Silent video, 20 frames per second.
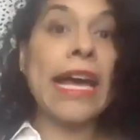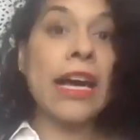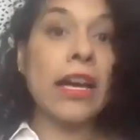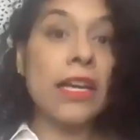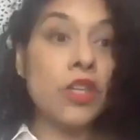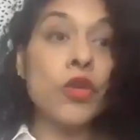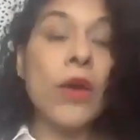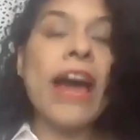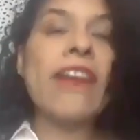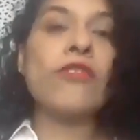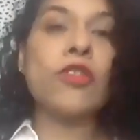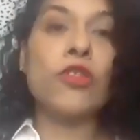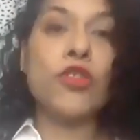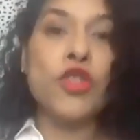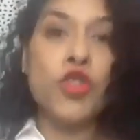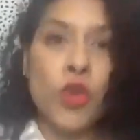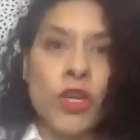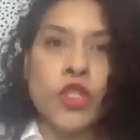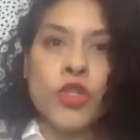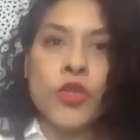You have no
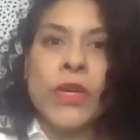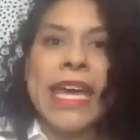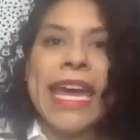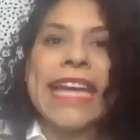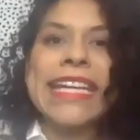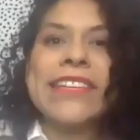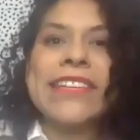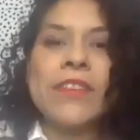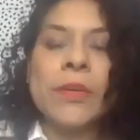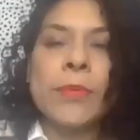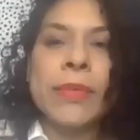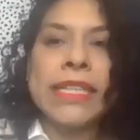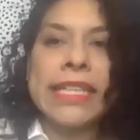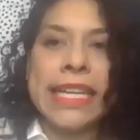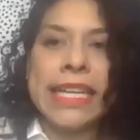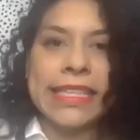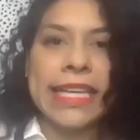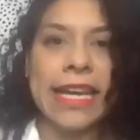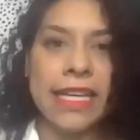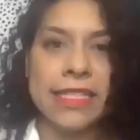choice. You can't even be
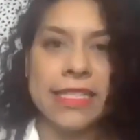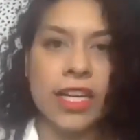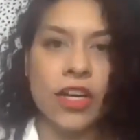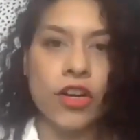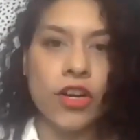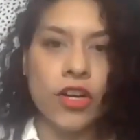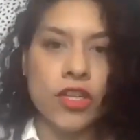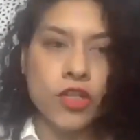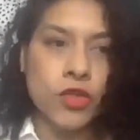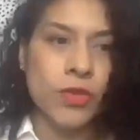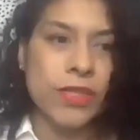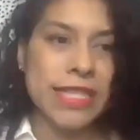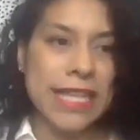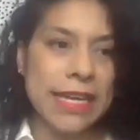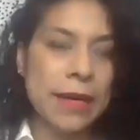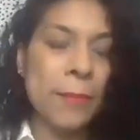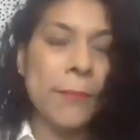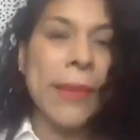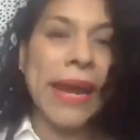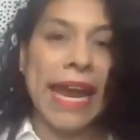like that because it hurts you. It's
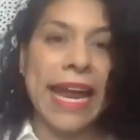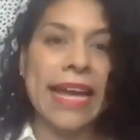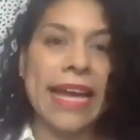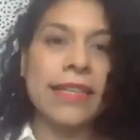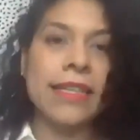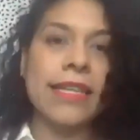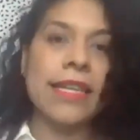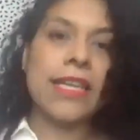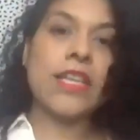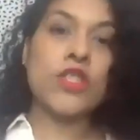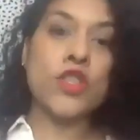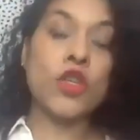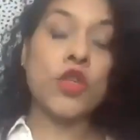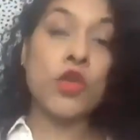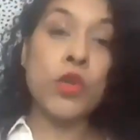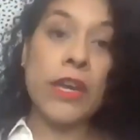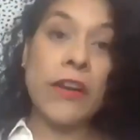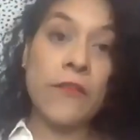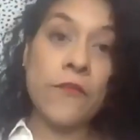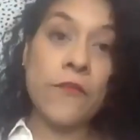like a band. So
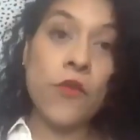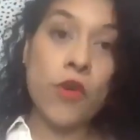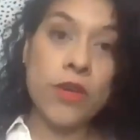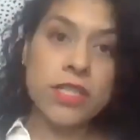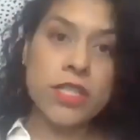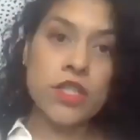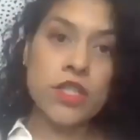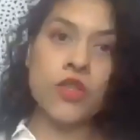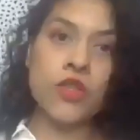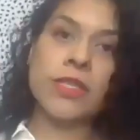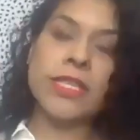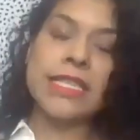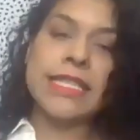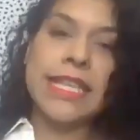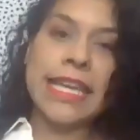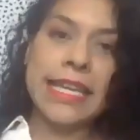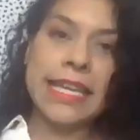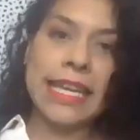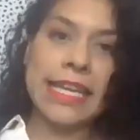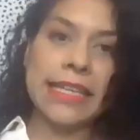it forces you to
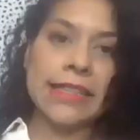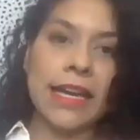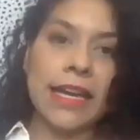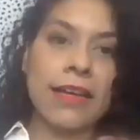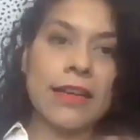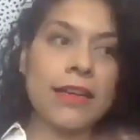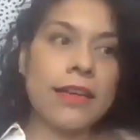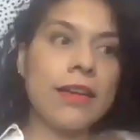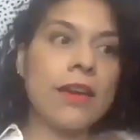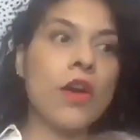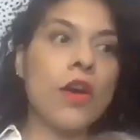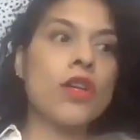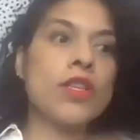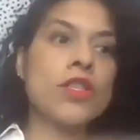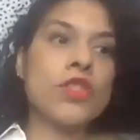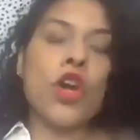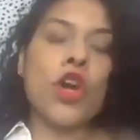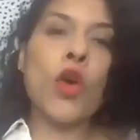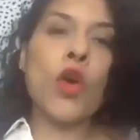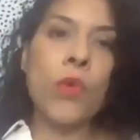stay like that.
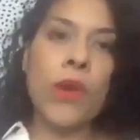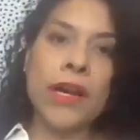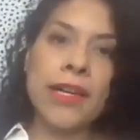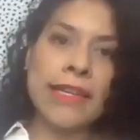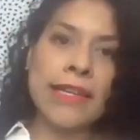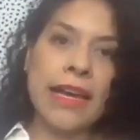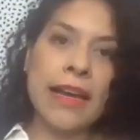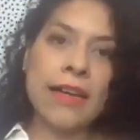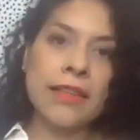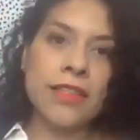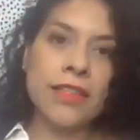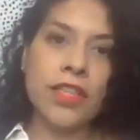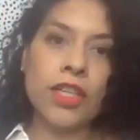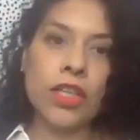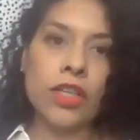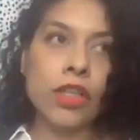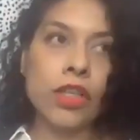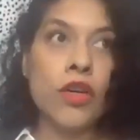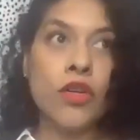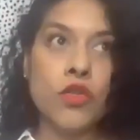Start wearing that under your
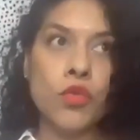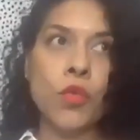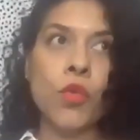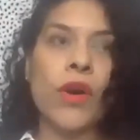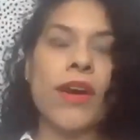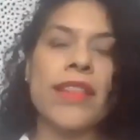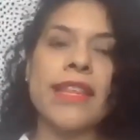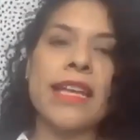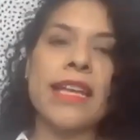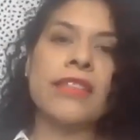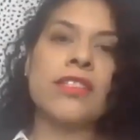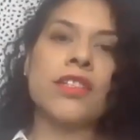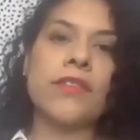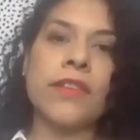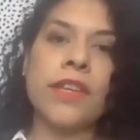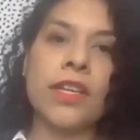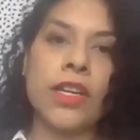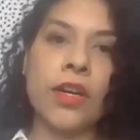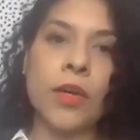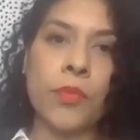clothes. Wear that
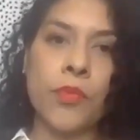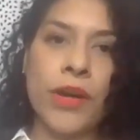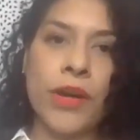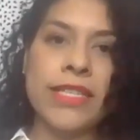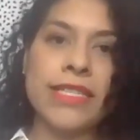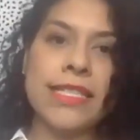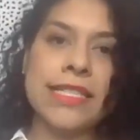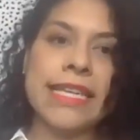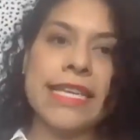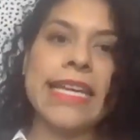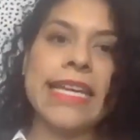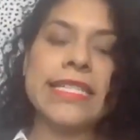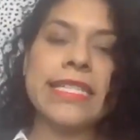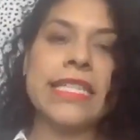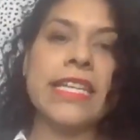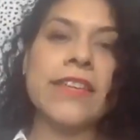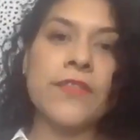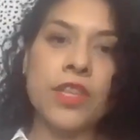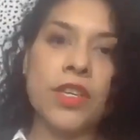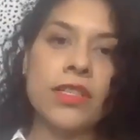during your
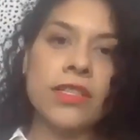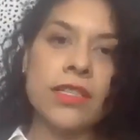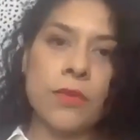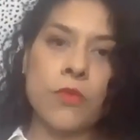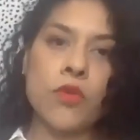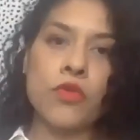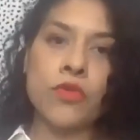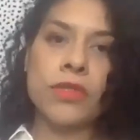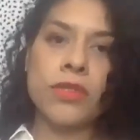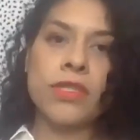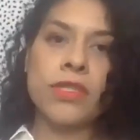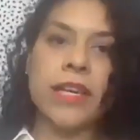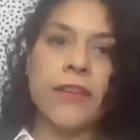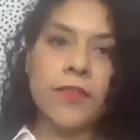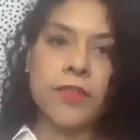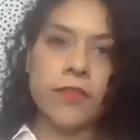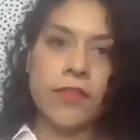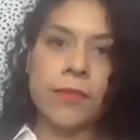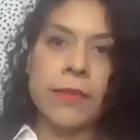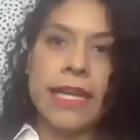presentation if you're someone who
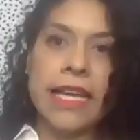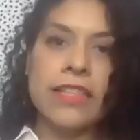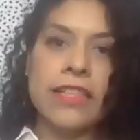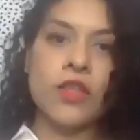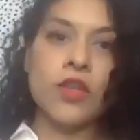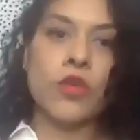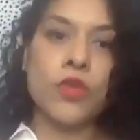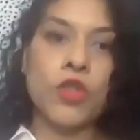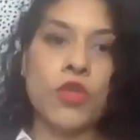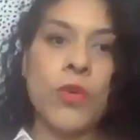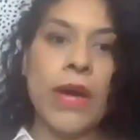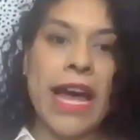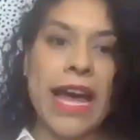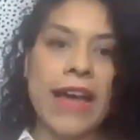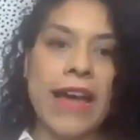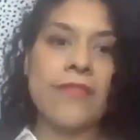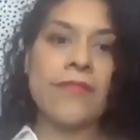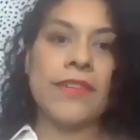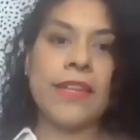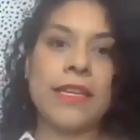suffers from that. So you
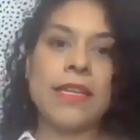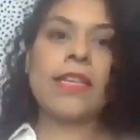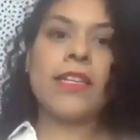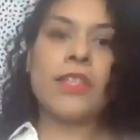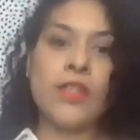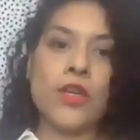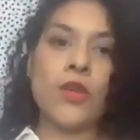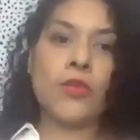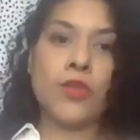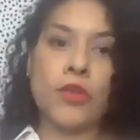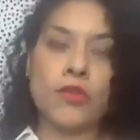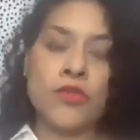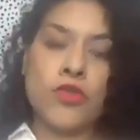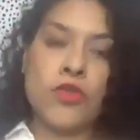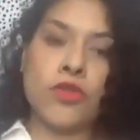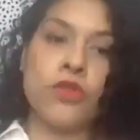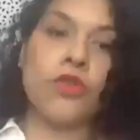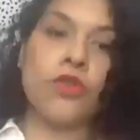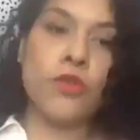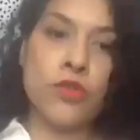have,
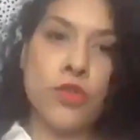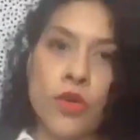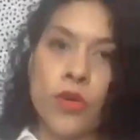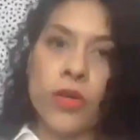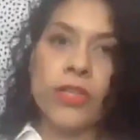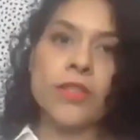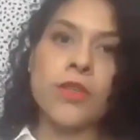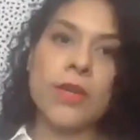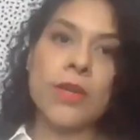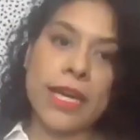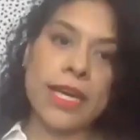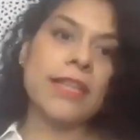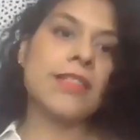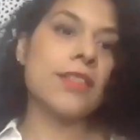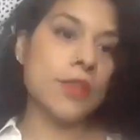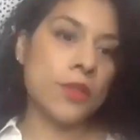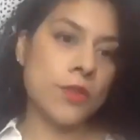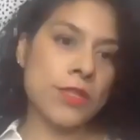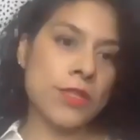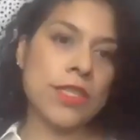no choice.
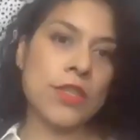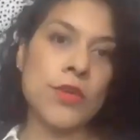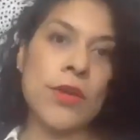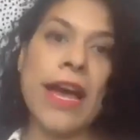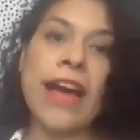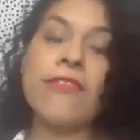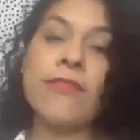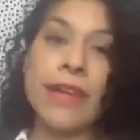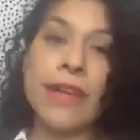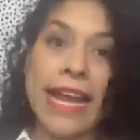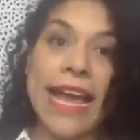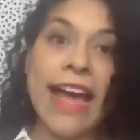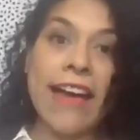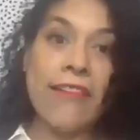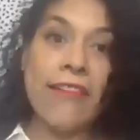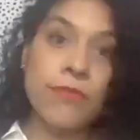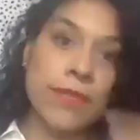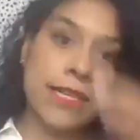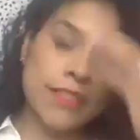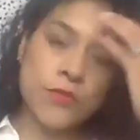Okay, you see, you have one. I
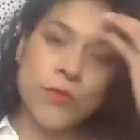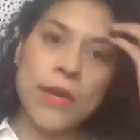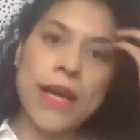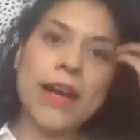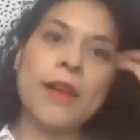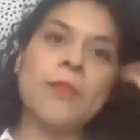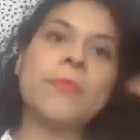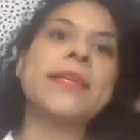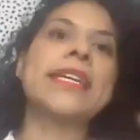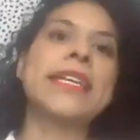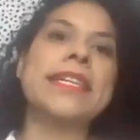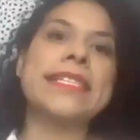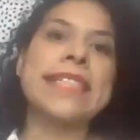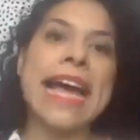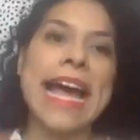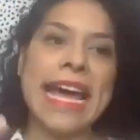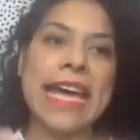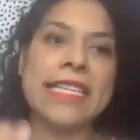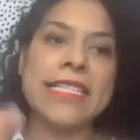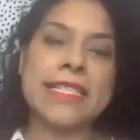have one as well, because
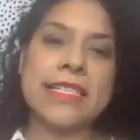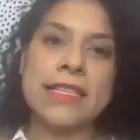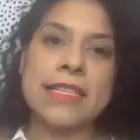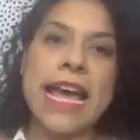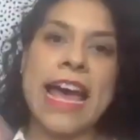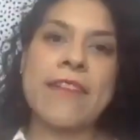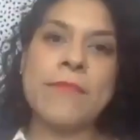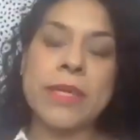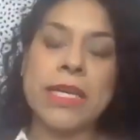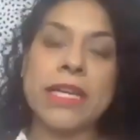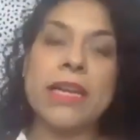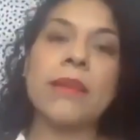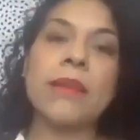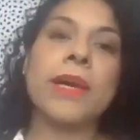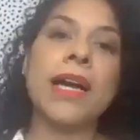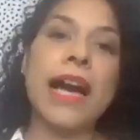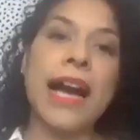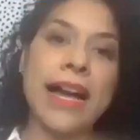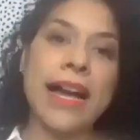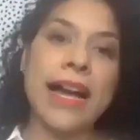I just have
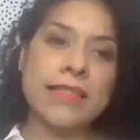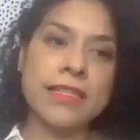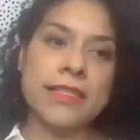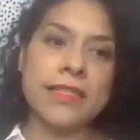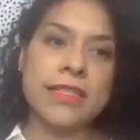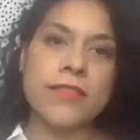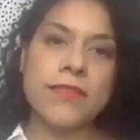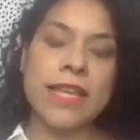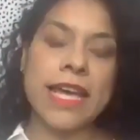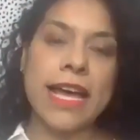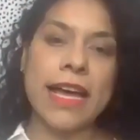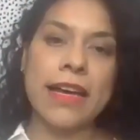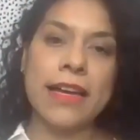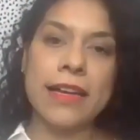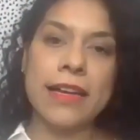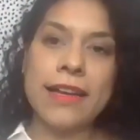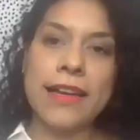become conscious of that.